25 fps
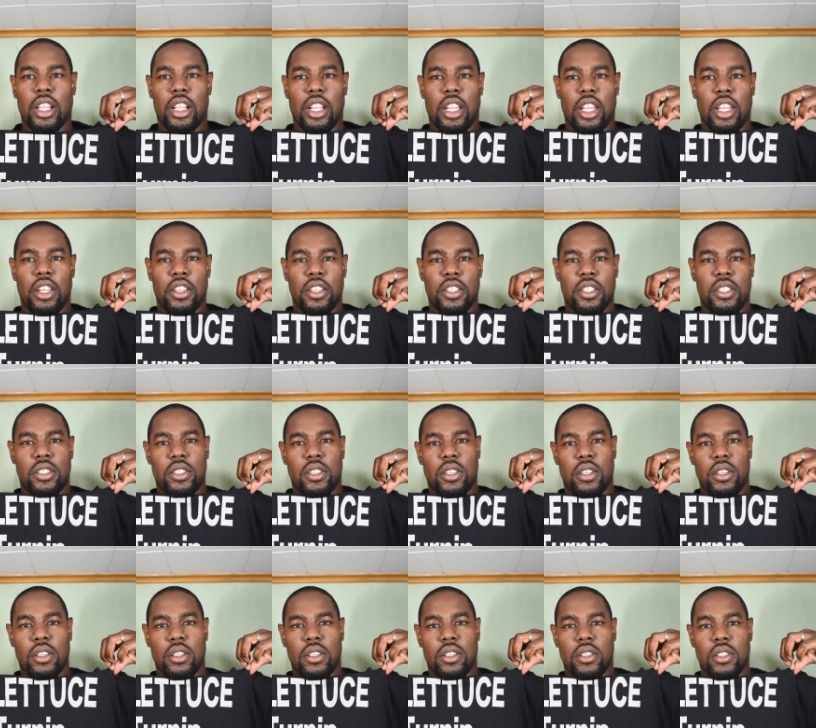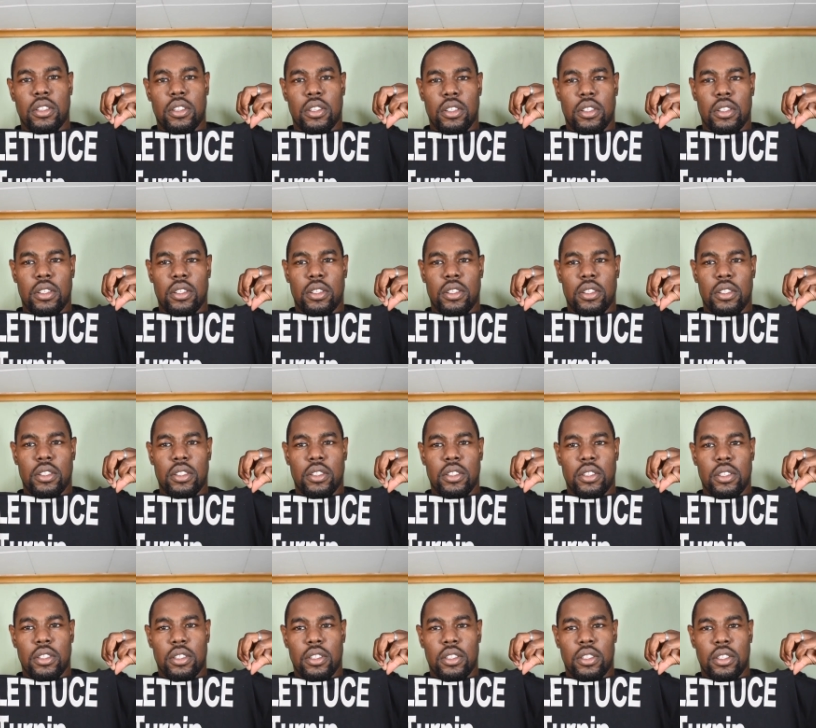let us
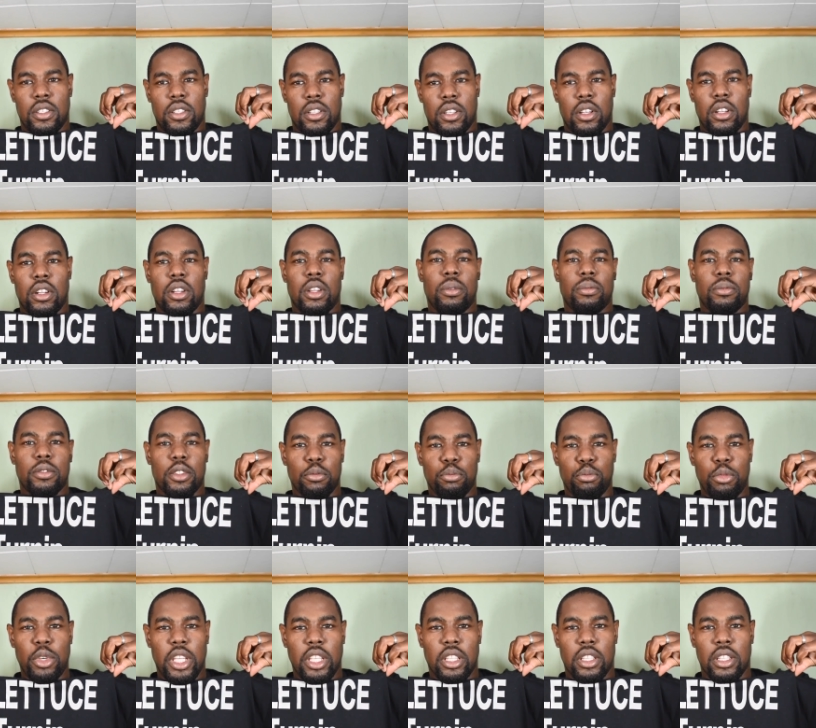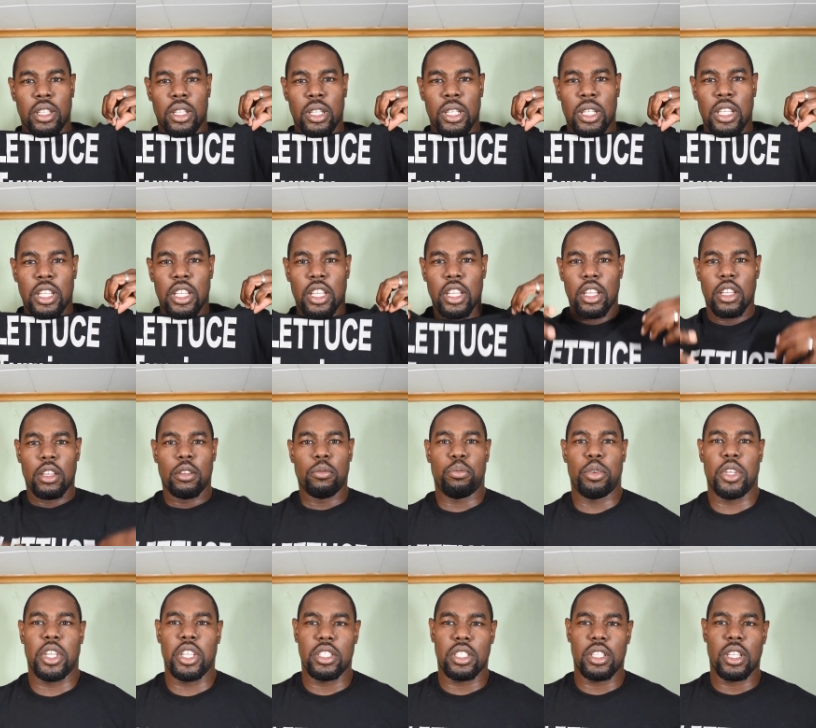turn up the beat.
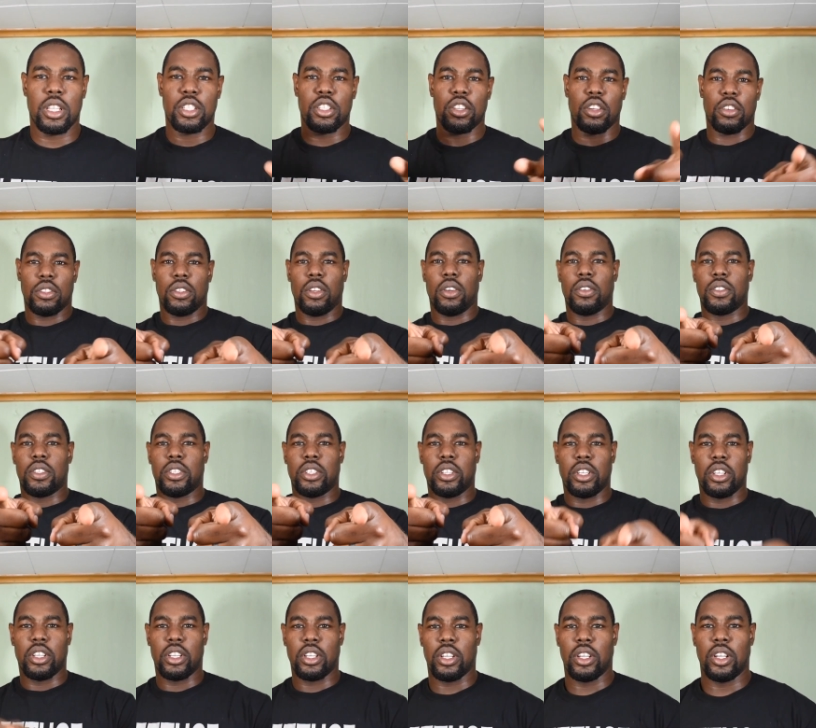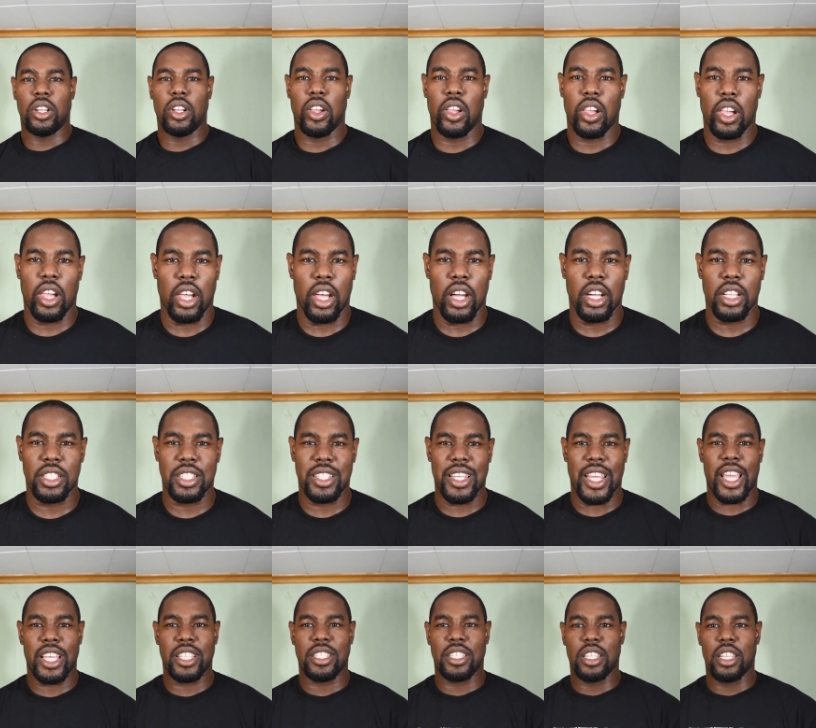Peace. Shout out to uh,
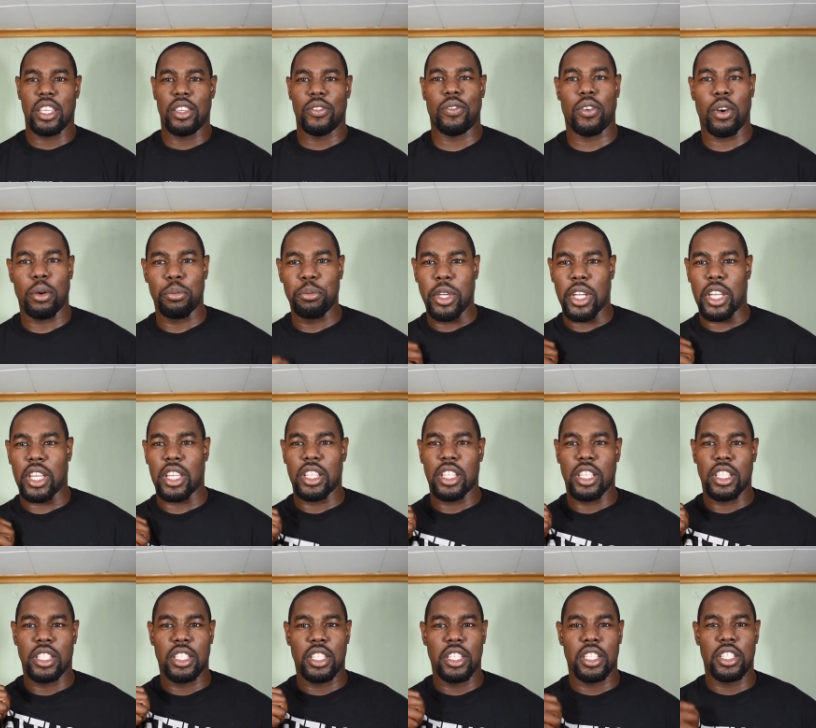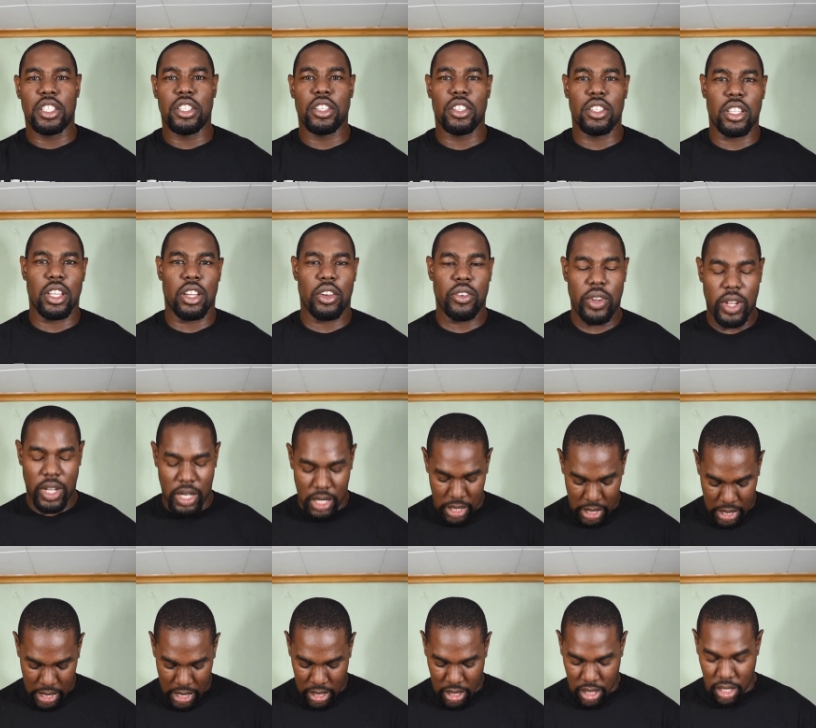Chastity for making the t-shirt. I
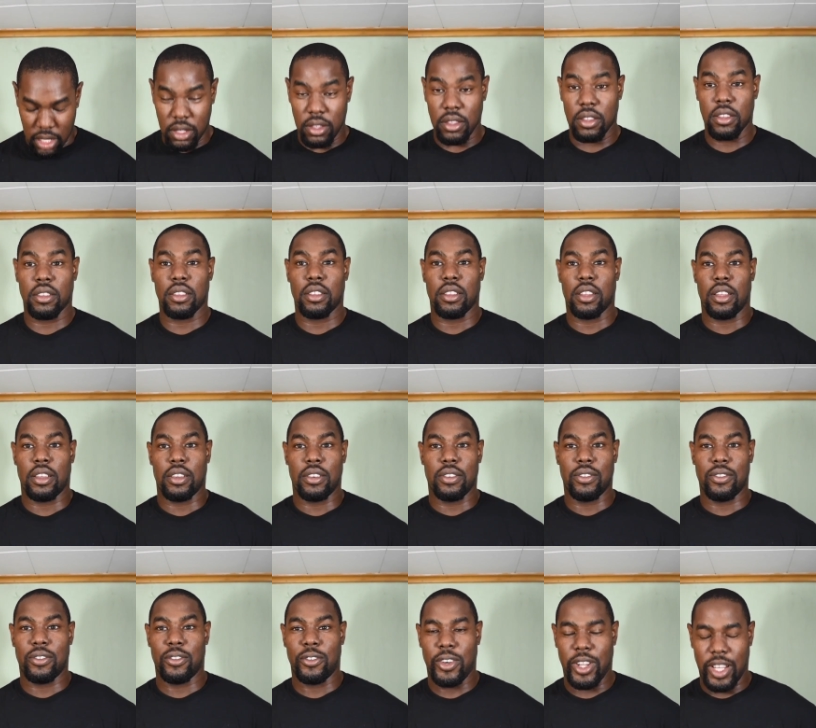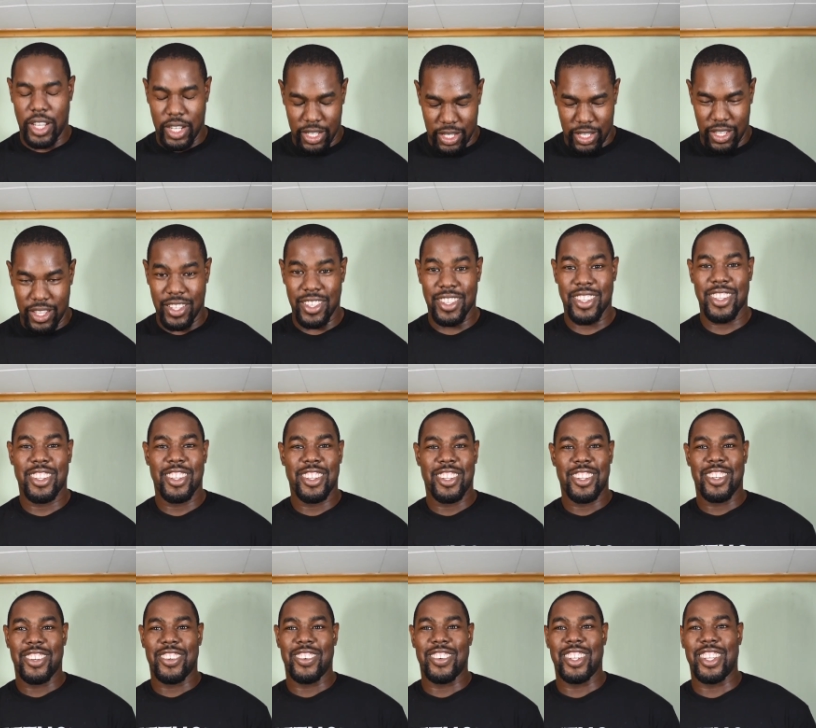really like it, really,
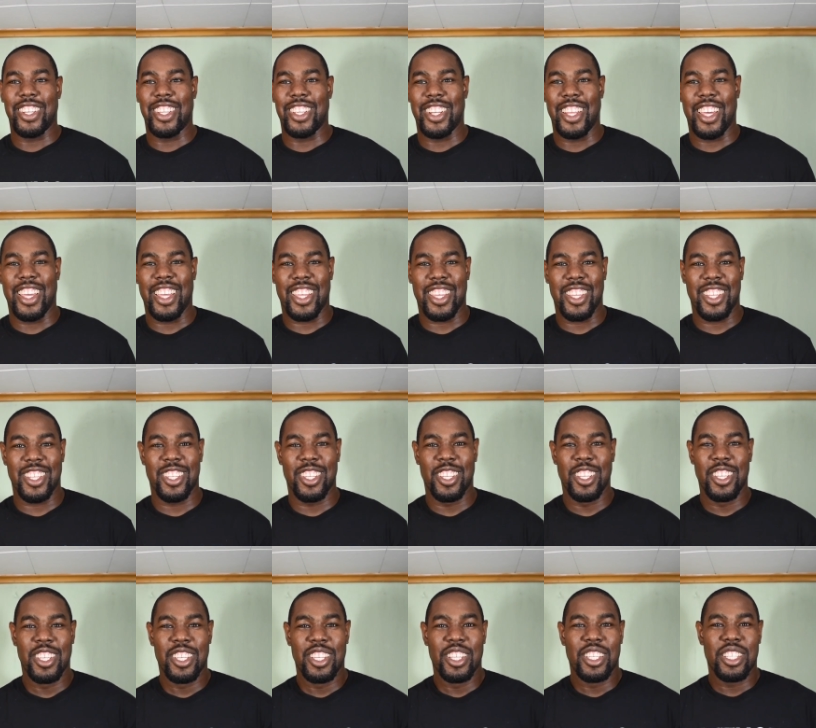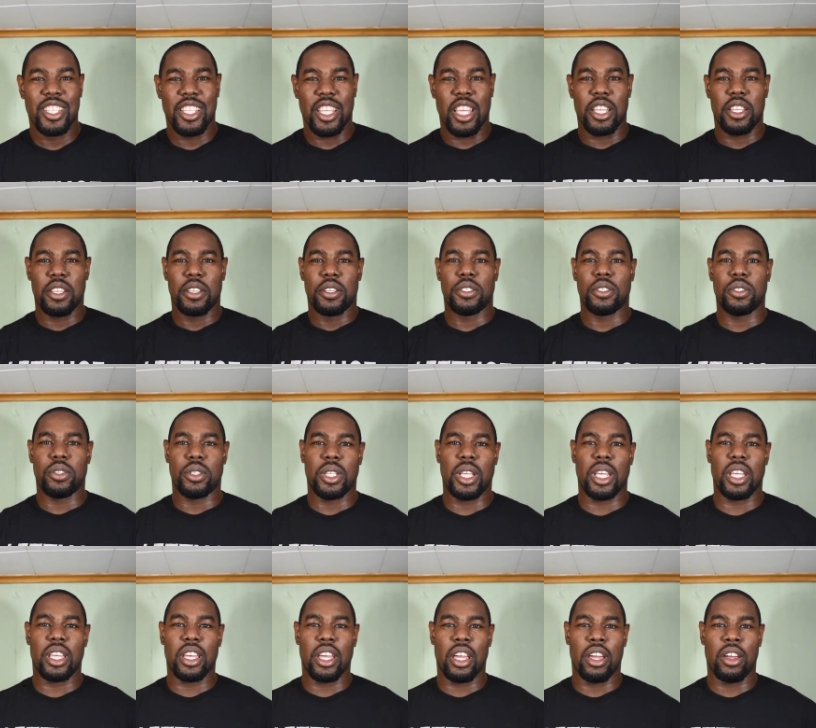really like it. Yeah. So
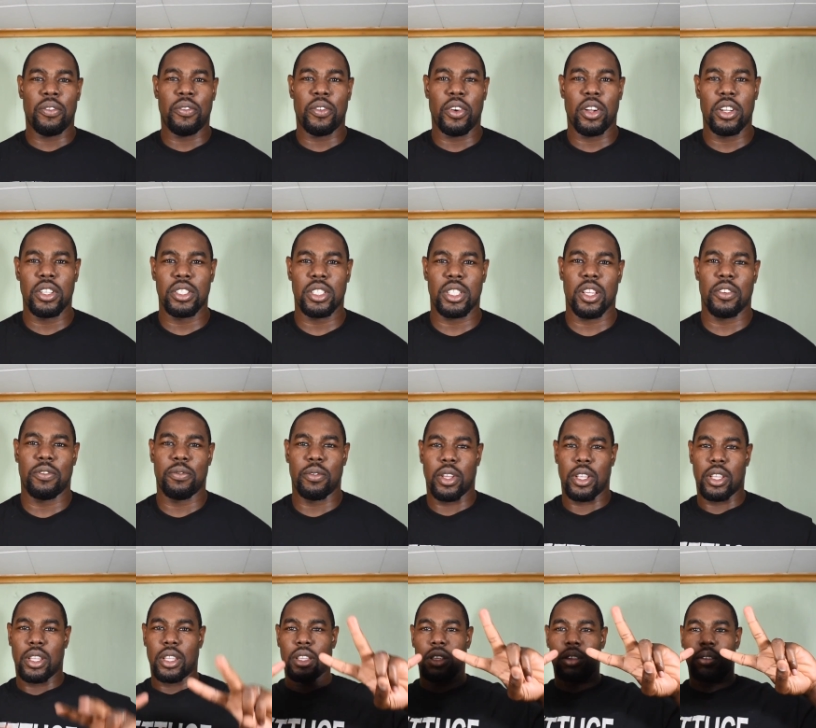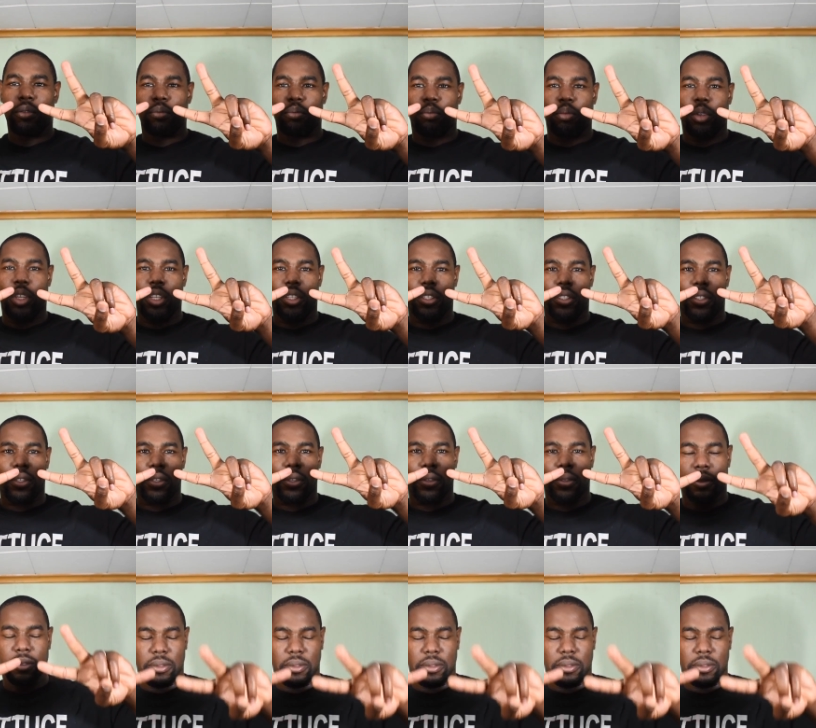take care of all yourself, man. Peace.